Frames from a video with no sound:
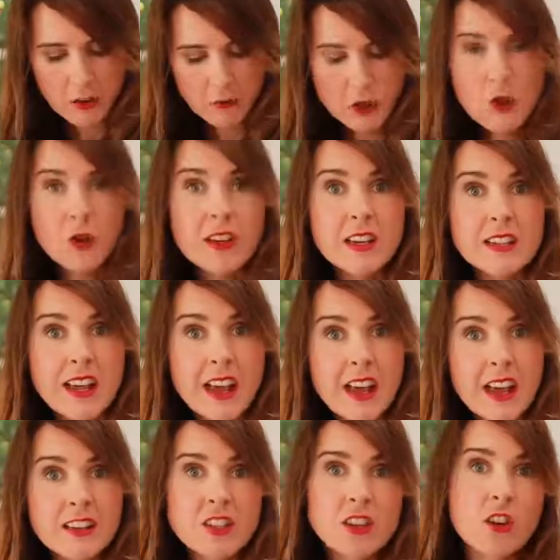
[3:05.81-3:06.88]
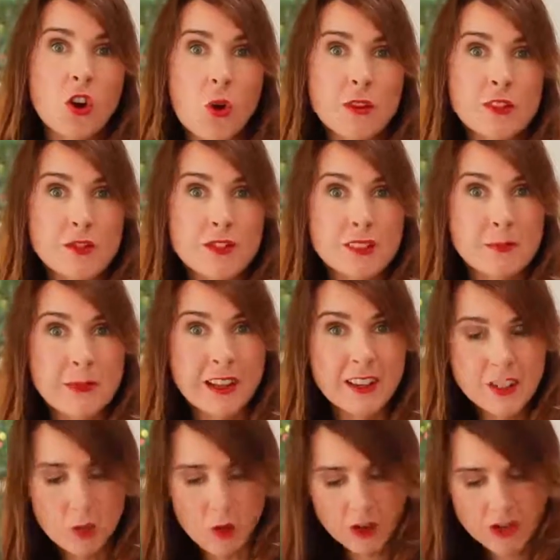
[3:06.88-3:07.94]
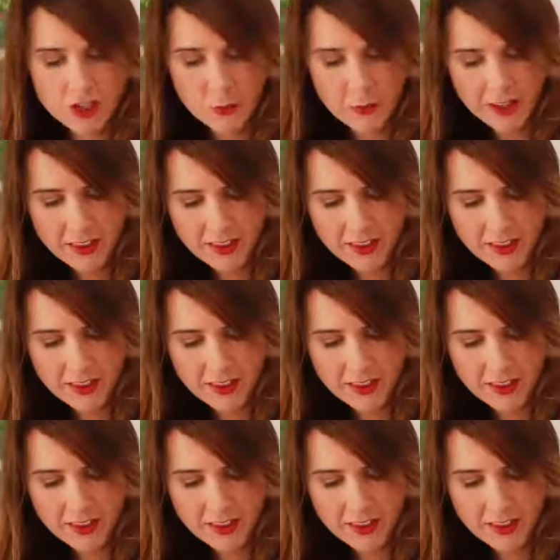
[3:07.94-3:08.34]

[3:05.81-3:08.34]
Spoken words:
If you don't eat eggs, you can always use milk to wash them